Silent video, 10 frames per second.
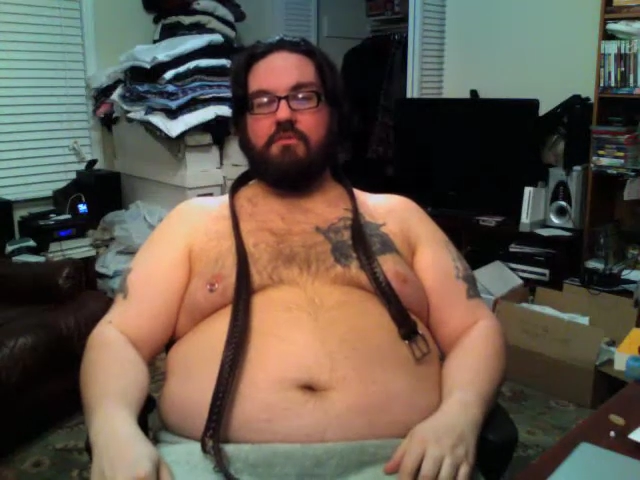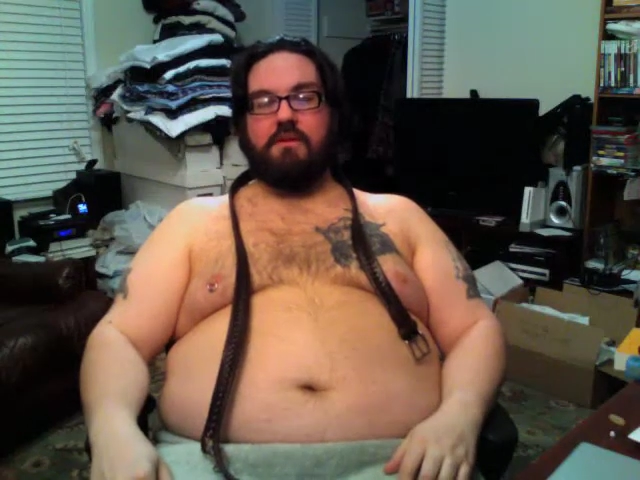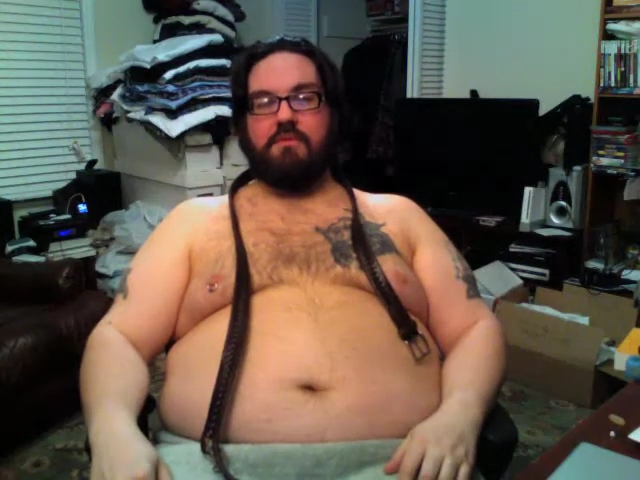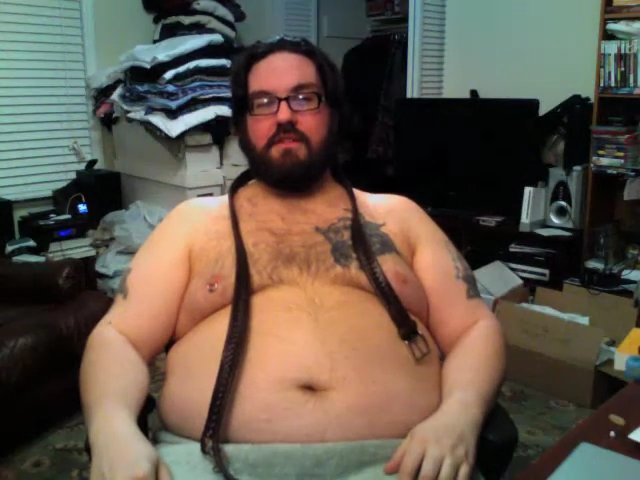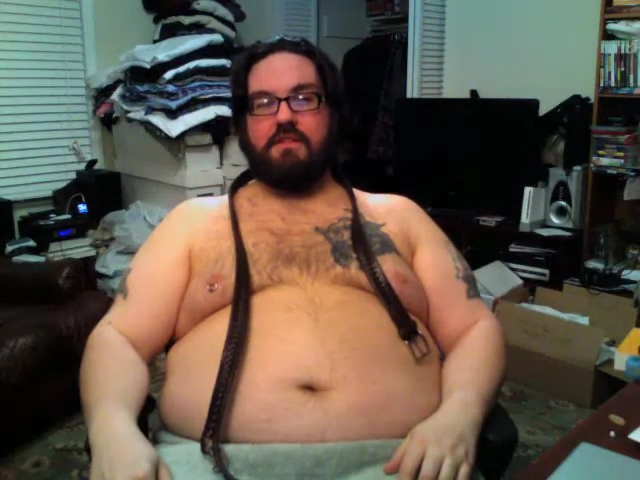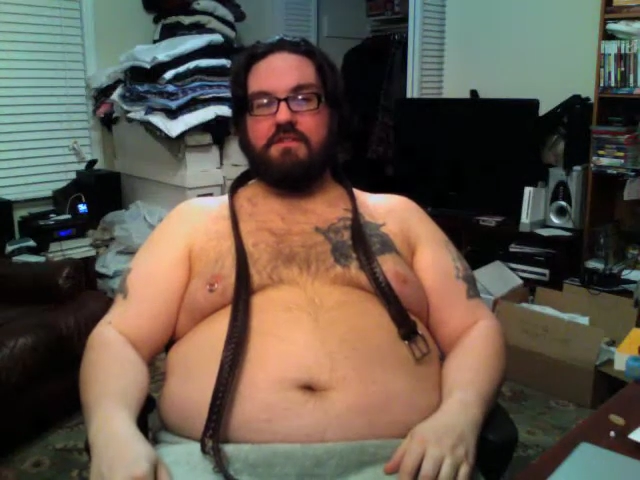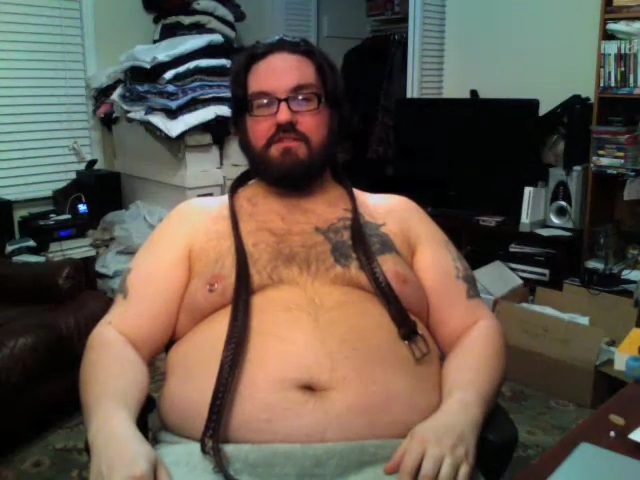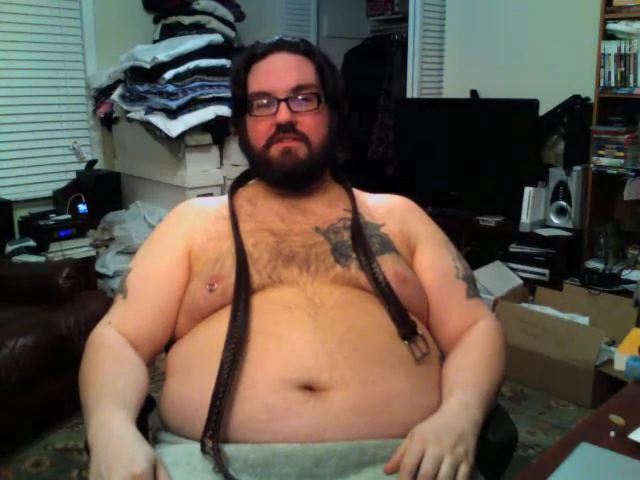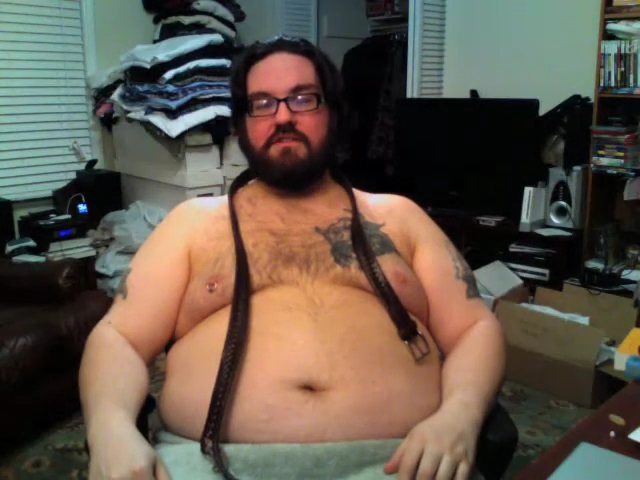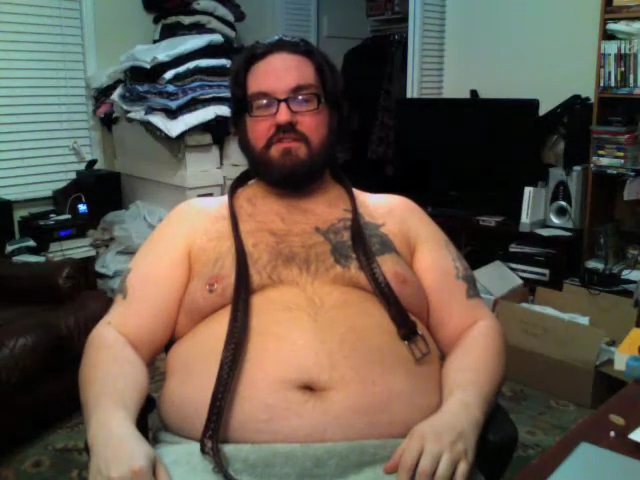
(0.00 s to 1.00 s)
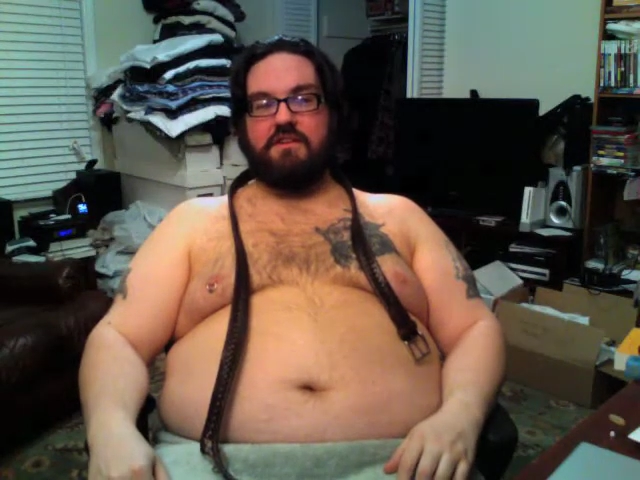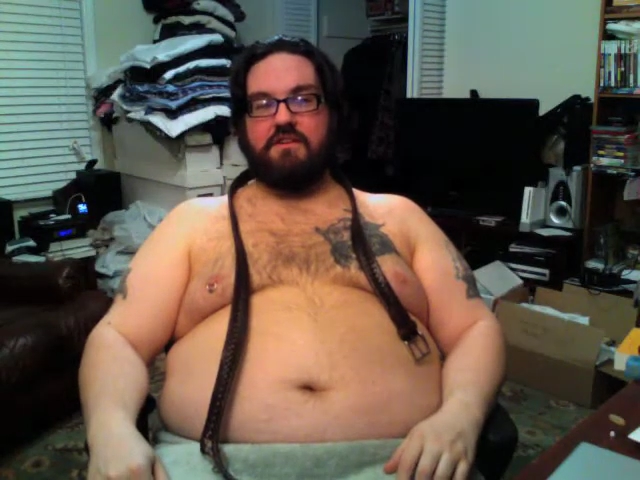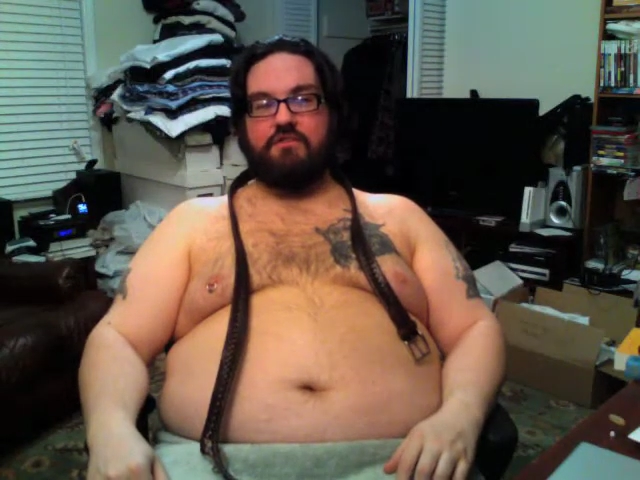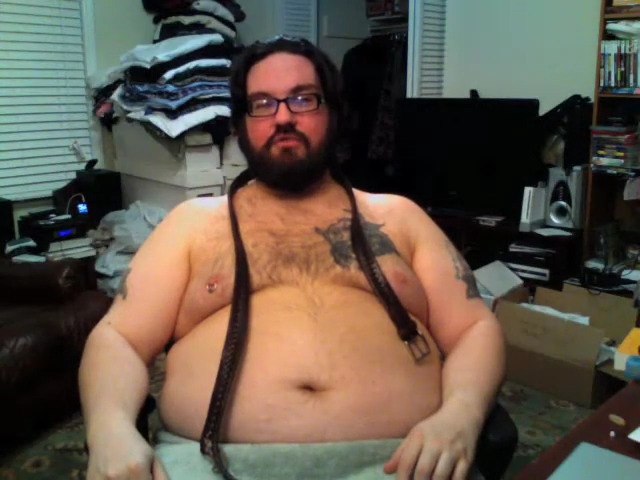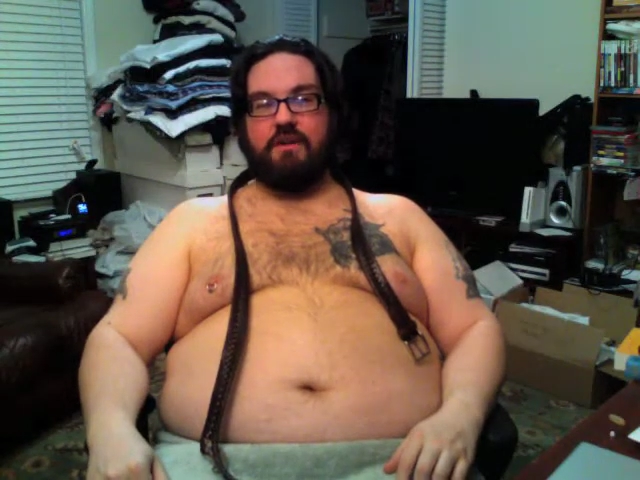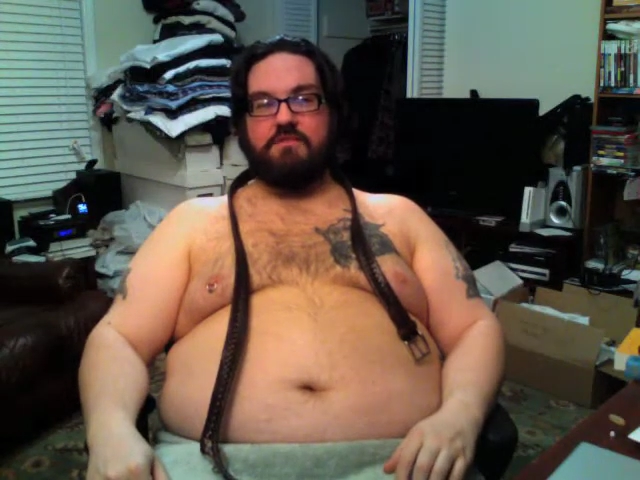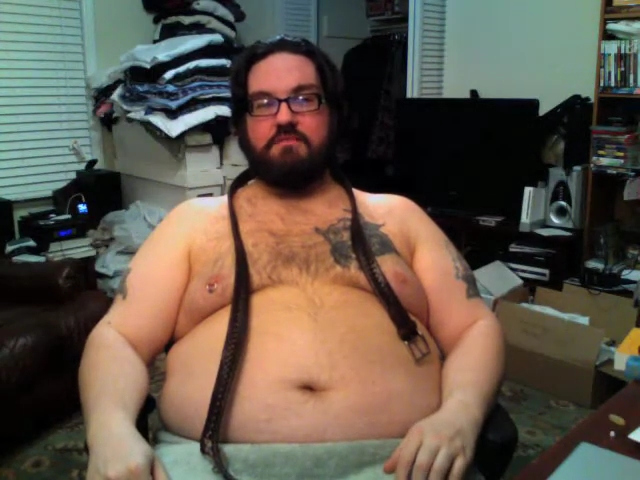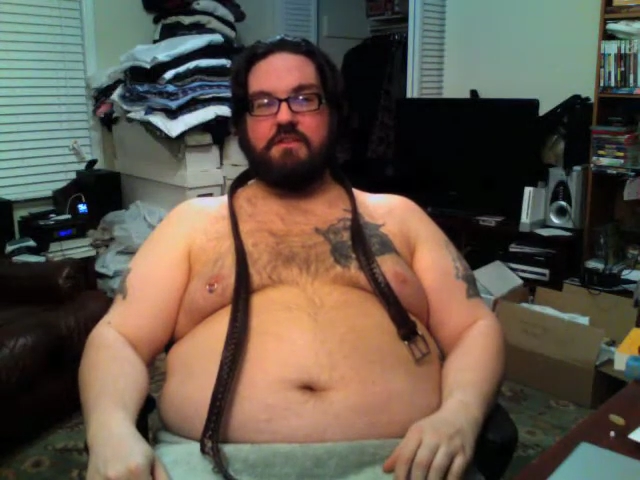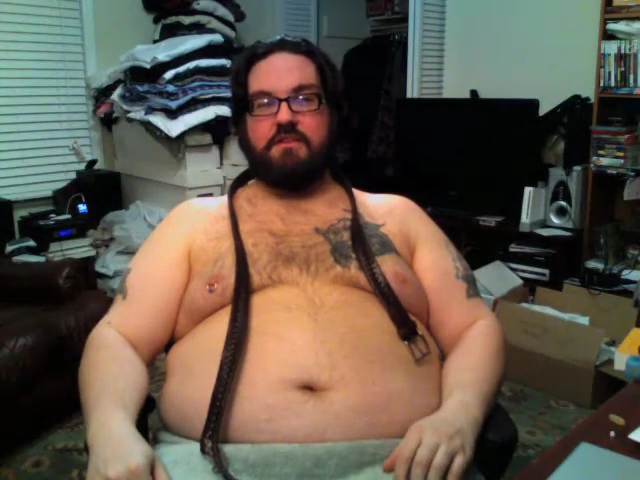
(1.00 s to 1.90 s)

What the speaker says: I mean, it drives me